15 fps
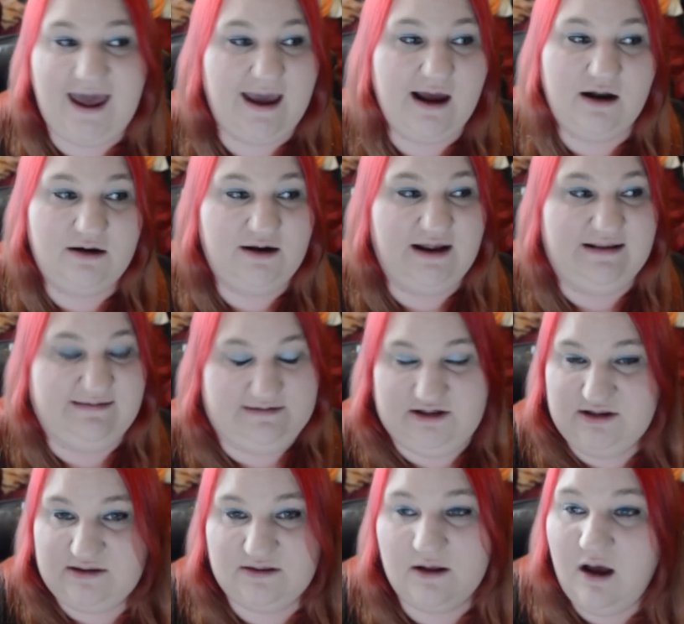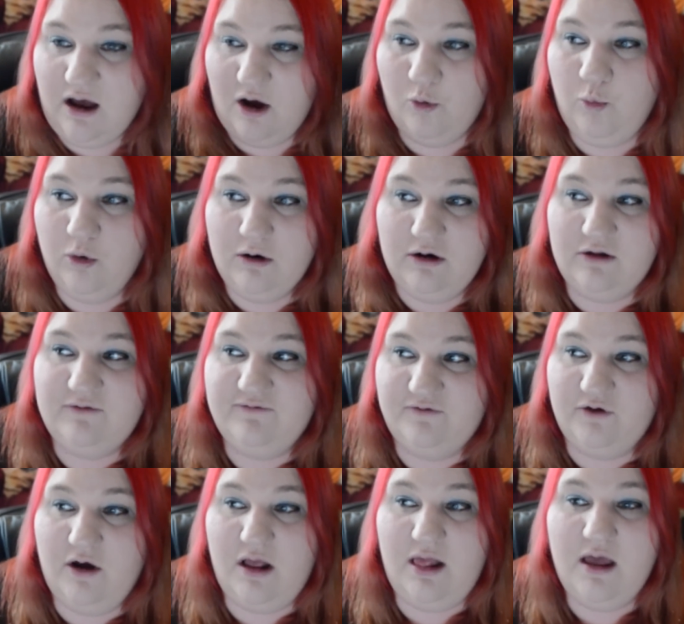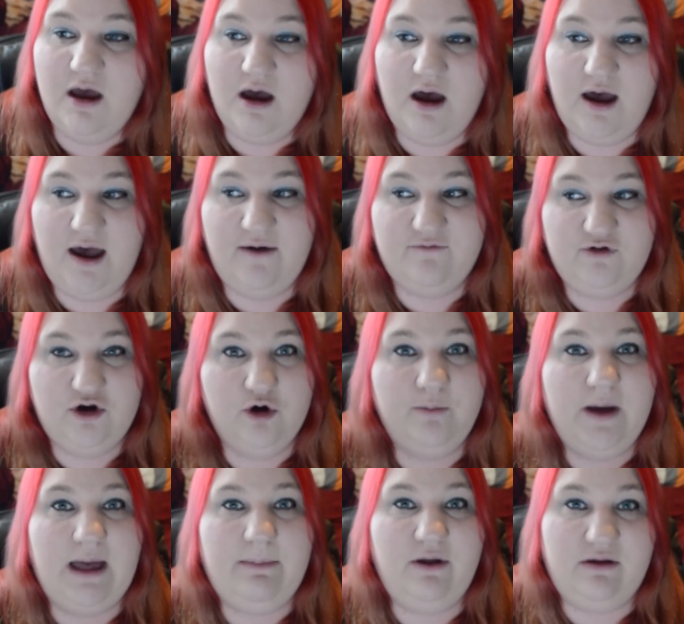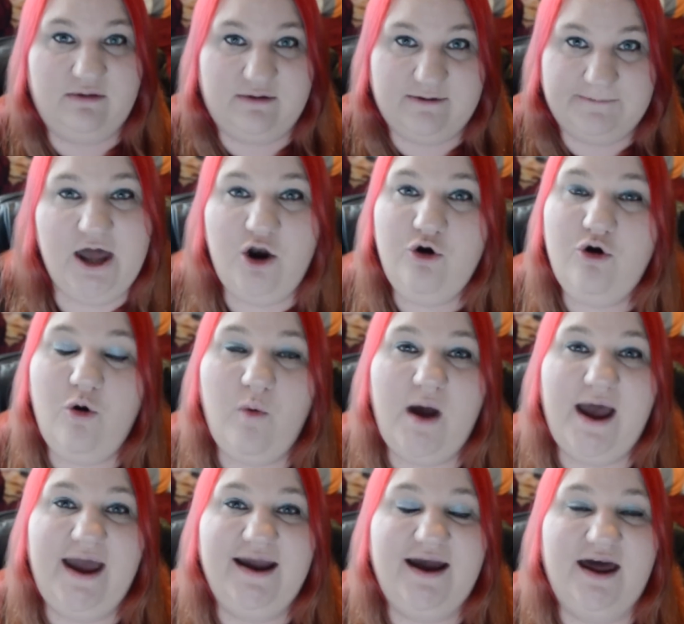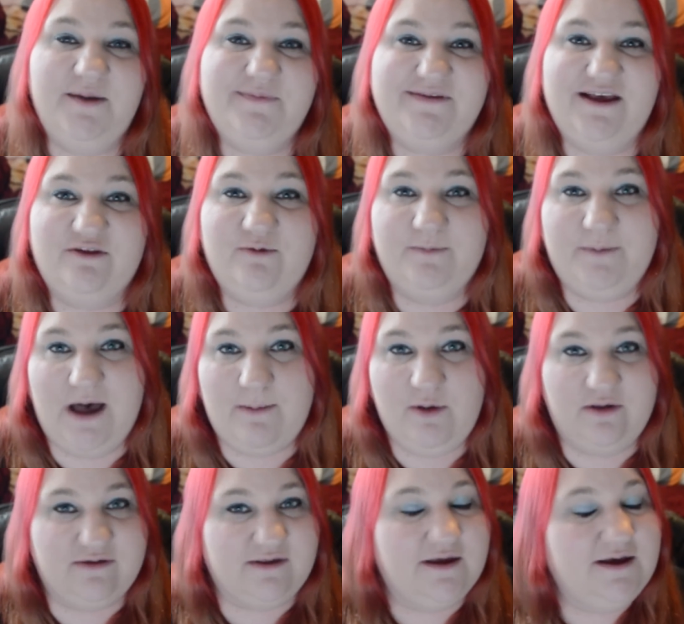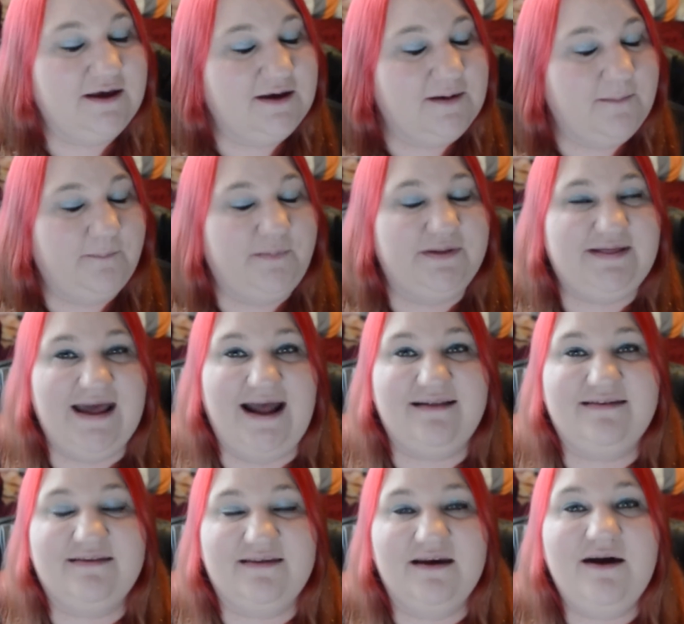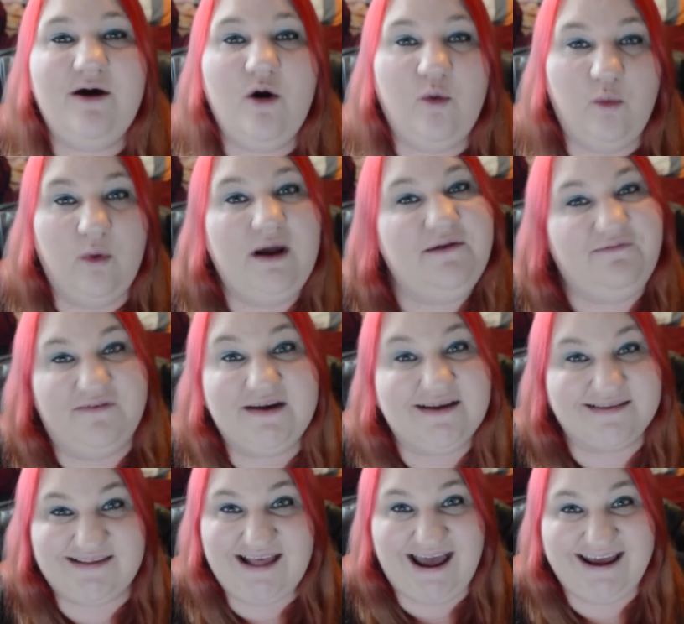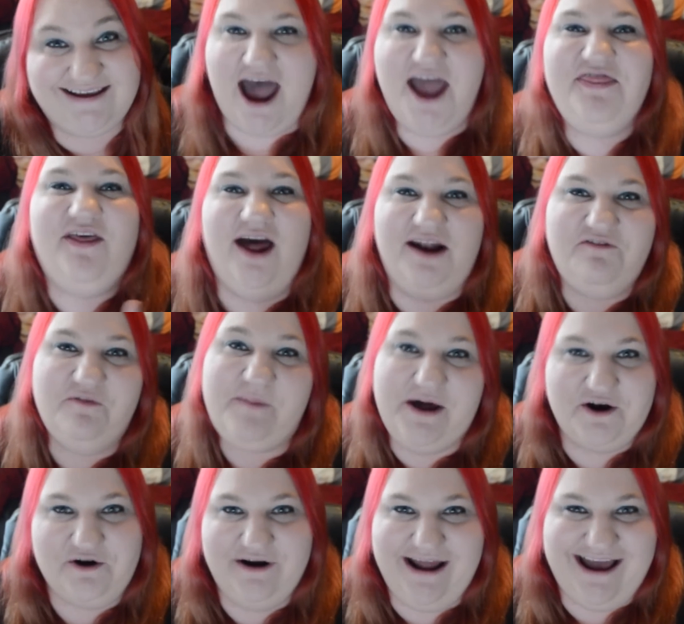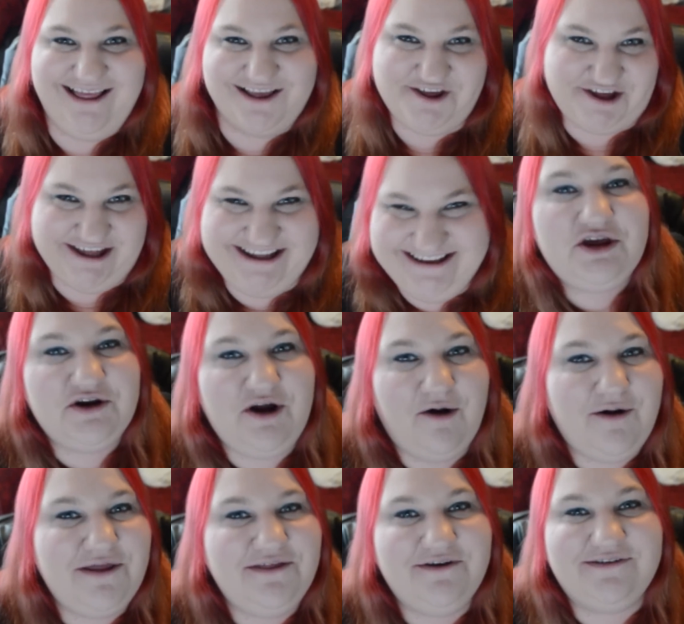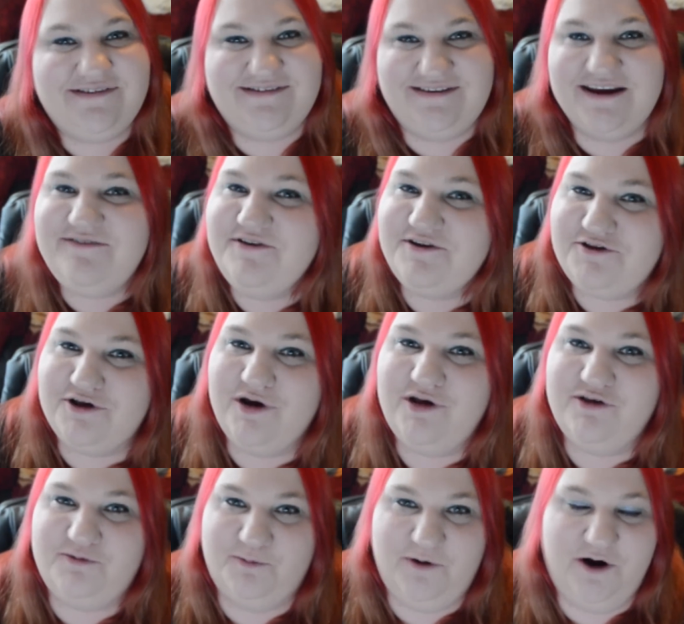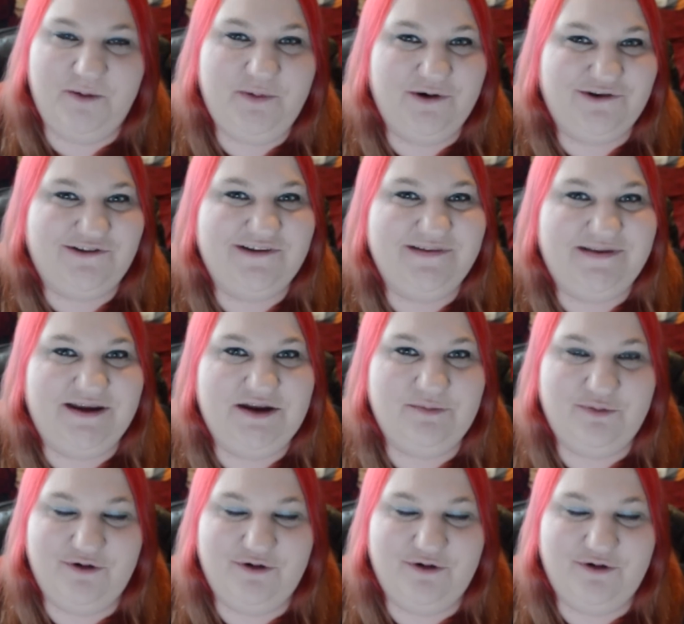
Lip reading: and it's just a world full of new bubbles. I don't know why I got obsessed with bubbles, but that's what it feels like. I thought of a better analogy. You know in those TV shows where a person's in